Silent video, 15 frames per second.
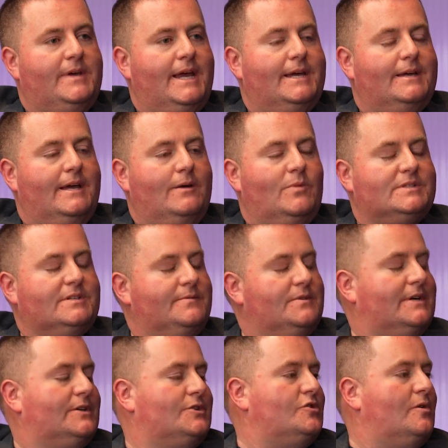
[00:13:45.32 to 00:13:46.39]
Yeah, once you've
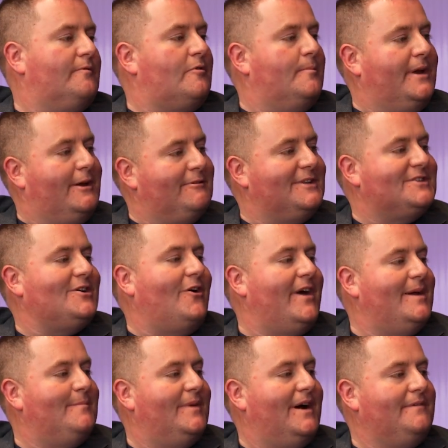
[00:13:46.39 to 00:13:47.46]
done a job for a period of
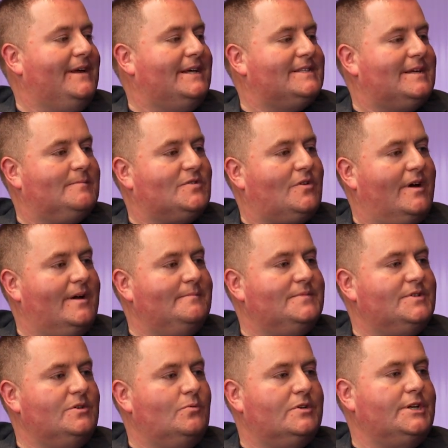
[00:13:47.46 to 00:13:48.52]
time, I think
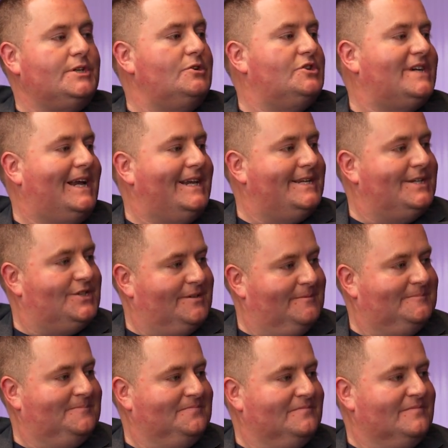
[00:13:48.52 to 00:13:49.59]
sometimes you want a new challenge.
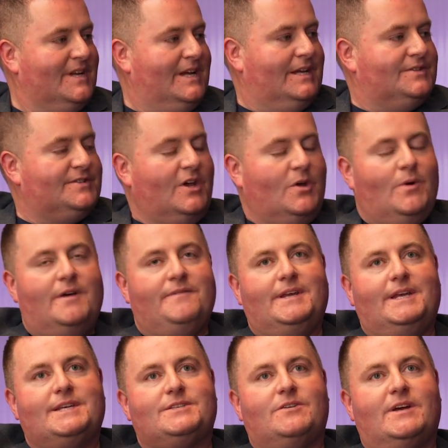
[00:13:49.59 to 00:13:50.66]
So I
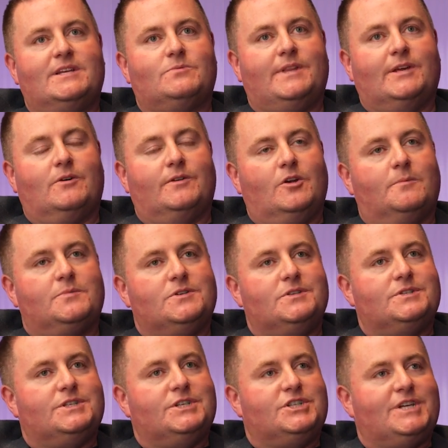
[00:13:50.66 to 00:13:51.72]
think it's nice when they've got the
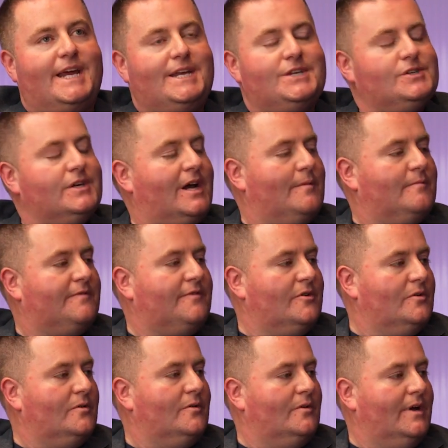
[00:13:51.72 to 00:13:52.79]
options to change and come
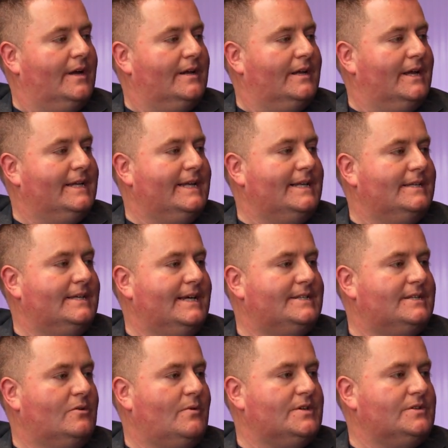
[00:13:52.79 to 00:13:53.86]
through. And then
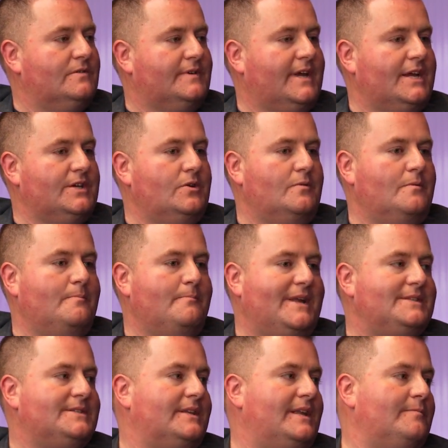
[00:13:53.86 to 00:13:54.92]
it's a question of, can you
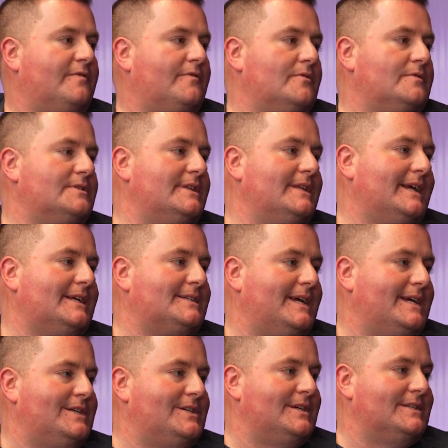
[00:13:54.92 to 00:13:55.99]
mentor them through to the next
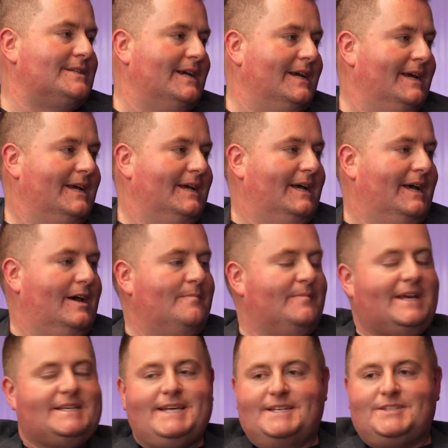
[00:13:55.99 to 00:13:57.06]
stages?
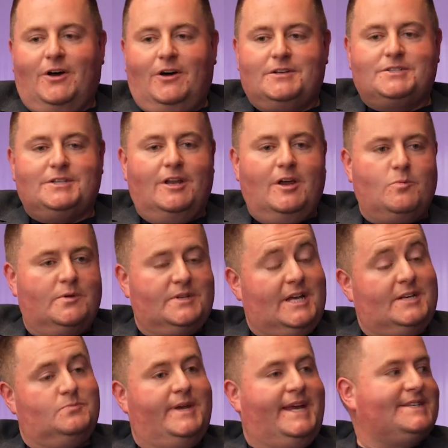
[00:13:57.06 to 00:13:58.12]
They say it's harder to learn
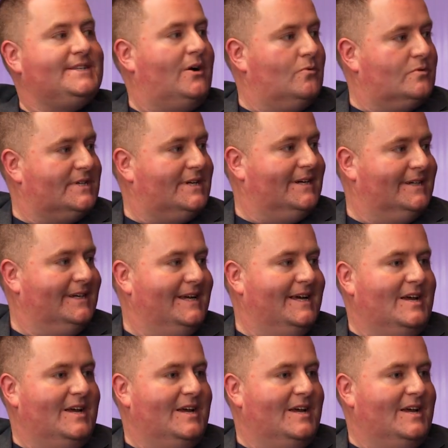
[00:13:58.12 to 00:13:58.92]
as we get older.